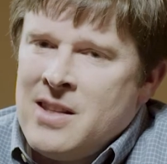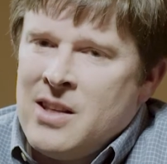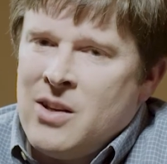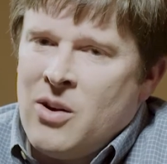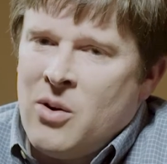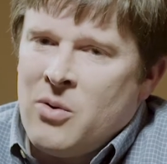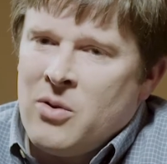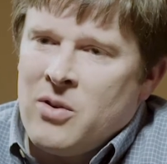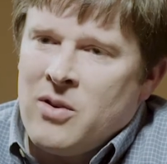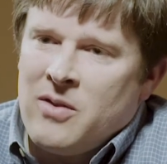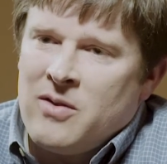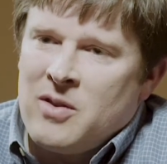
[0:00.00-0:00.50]
the
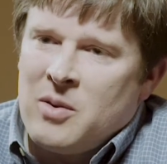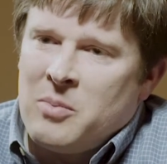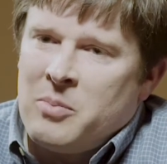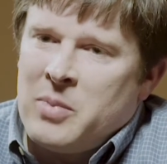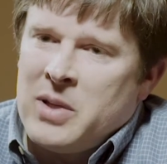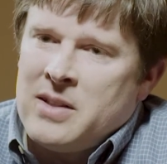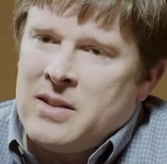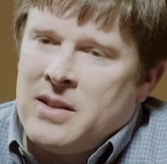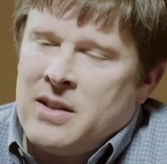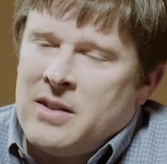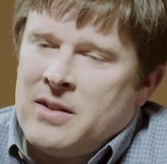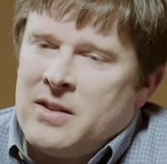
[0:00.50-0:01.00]
owner of the
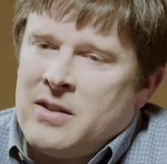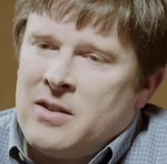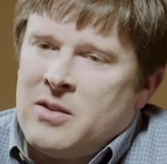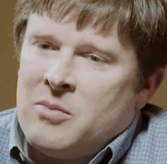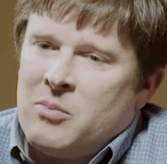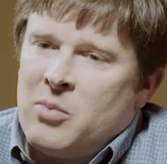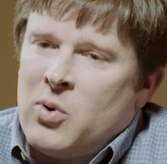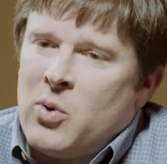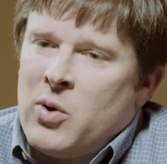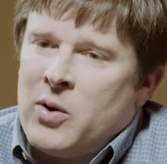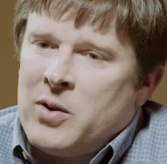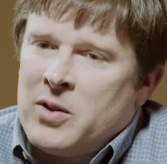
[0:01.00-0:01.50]
business, it's
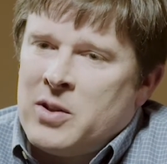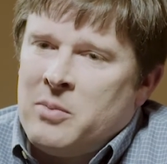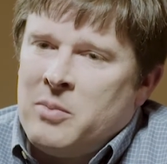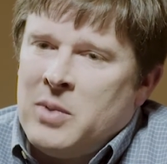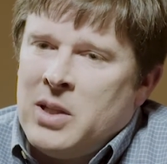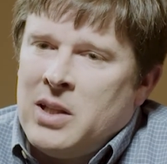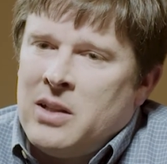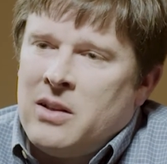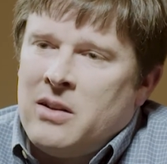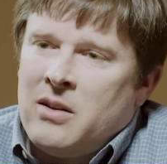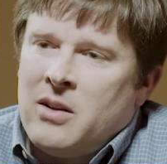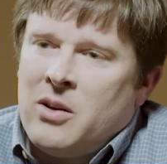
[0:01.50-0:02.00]
important to
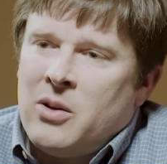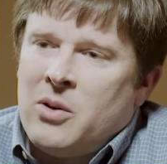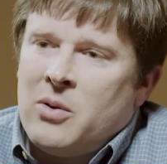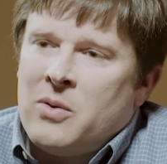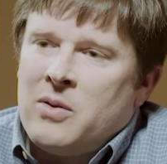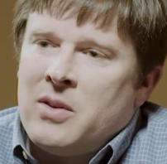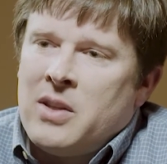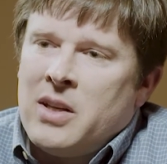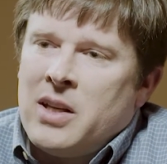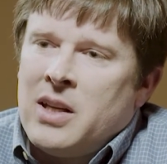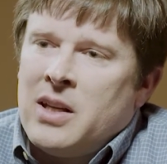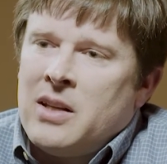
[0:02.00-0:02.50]
me to know
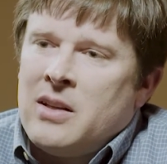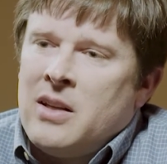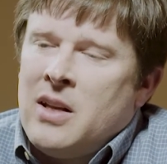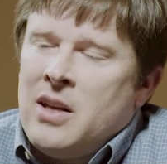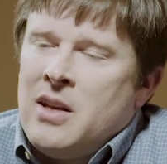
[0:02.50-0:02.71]
that